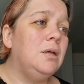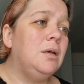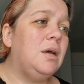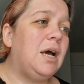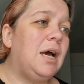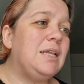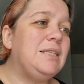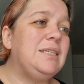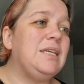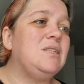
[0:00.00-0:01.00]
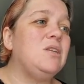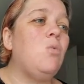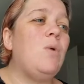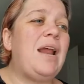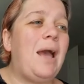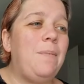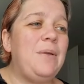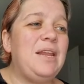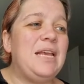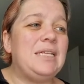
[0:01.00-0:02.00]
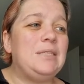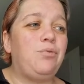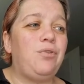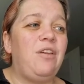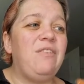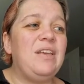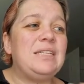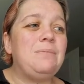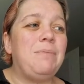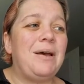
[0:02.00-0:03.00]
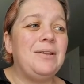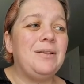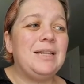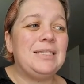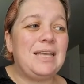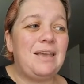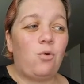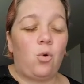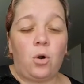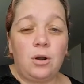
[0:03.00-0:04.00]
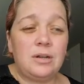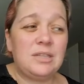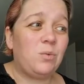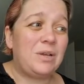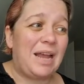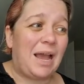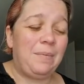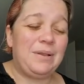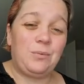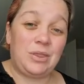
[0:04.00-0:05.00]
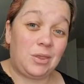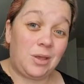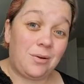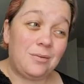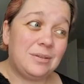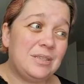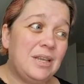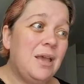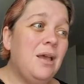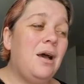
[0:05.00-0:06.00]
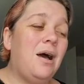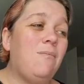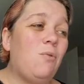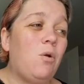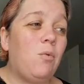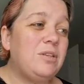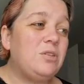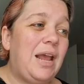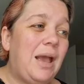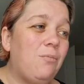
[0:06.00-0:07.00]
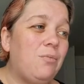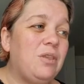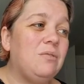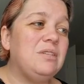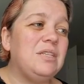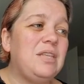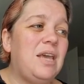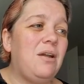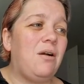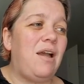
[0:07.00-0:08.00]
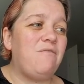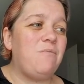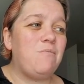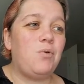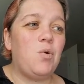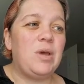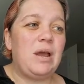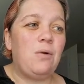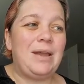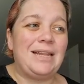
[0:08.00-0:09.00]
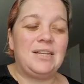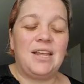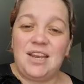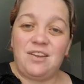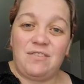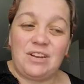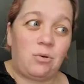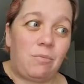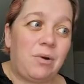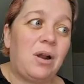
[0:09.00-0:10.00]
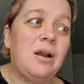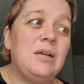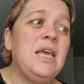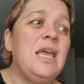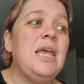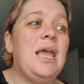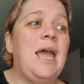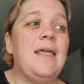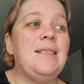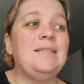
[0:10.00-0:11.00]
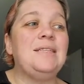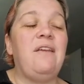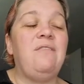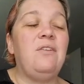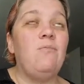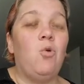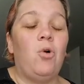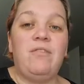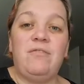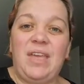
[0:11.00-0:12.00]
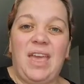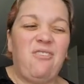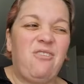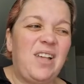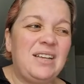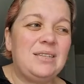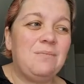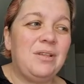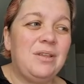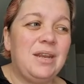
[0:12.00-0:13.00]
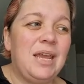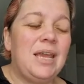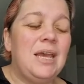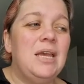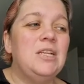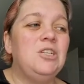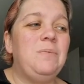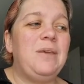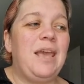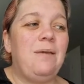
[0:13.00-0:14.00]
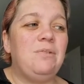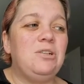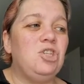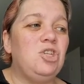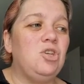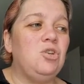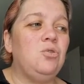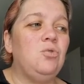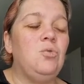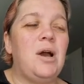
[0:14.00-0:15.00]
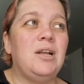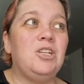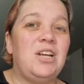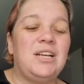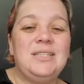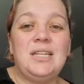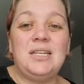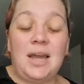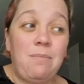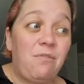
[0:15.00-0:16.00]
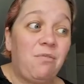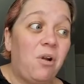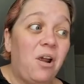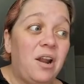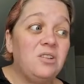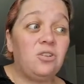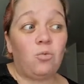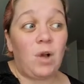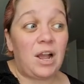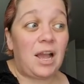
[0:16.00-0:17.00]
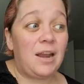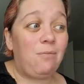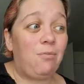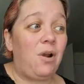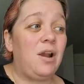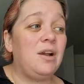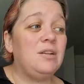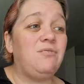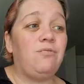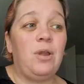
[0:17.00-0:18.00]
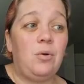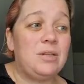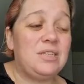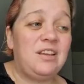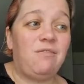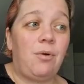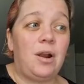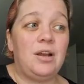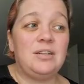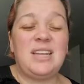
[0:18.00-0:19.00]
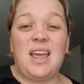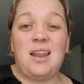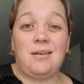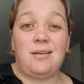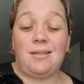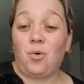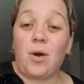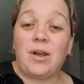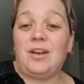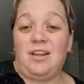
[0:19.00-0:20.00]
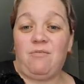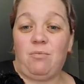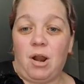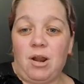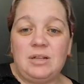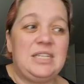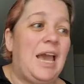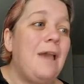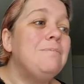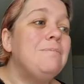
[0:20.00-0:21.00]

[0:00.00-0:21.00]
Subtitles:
Let's see. So what happened is previous bundle and save orders, what happened with those, or what's going to happen with those is they have been broken out into individual bars, and this gives you more of a flexibility to be able to adjust the type of product or what kind of product, frequency of product, and the quantity of product, okay?